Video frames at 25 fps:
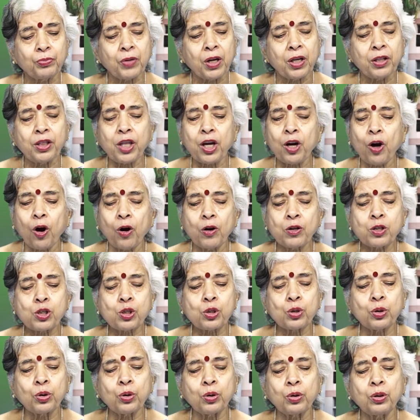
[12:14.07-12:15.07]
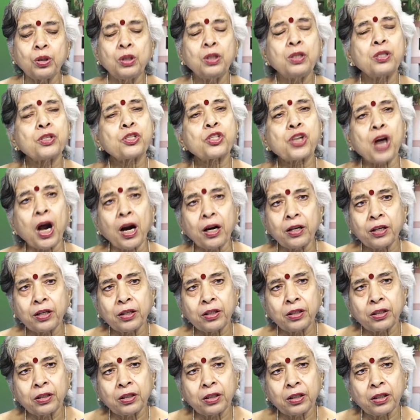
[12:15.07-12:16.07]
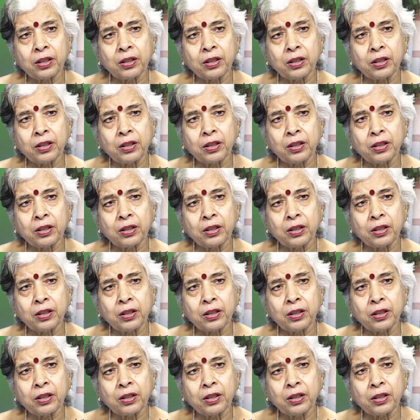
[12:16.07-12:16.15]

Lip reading: They also started